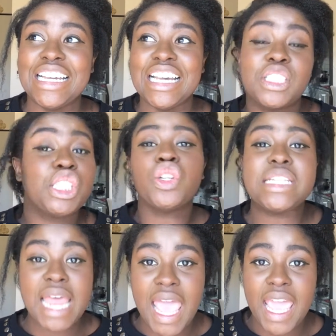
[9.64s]
So
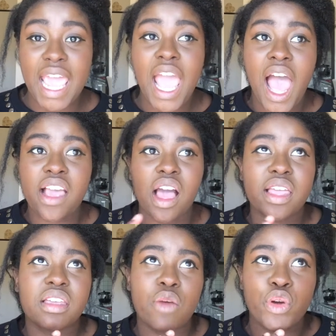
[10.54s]
today
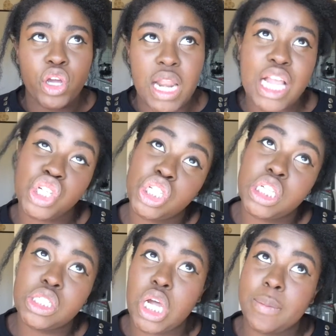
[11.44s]
we're gonna
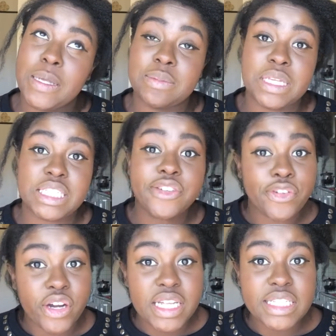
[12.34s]
actually talk about something
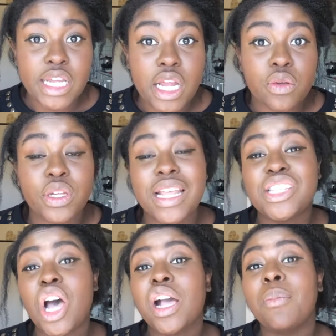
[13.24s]
different. I'm gonna
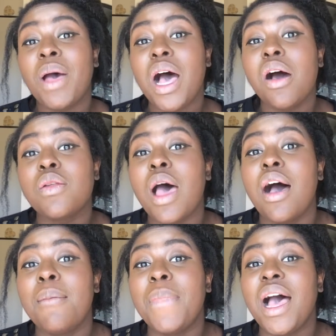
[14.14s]
talk about
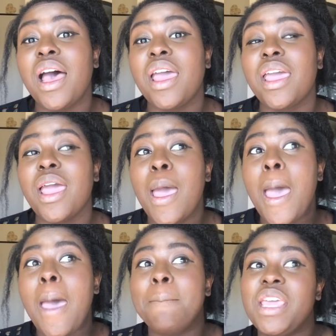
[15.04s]
my
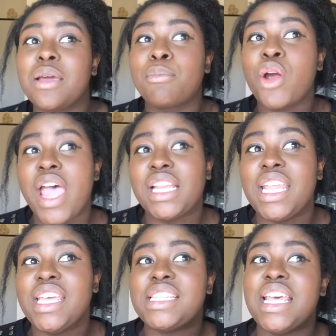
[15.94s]
being
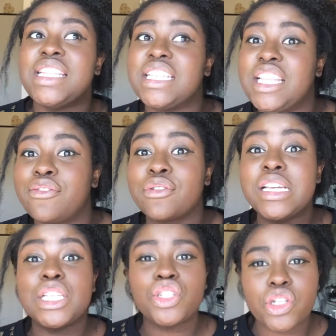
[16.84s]
pregnant and
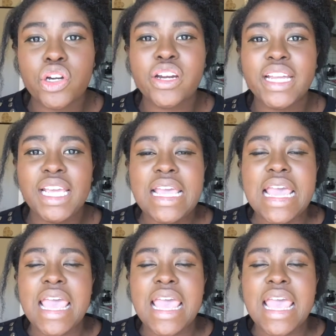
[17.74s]
delivery story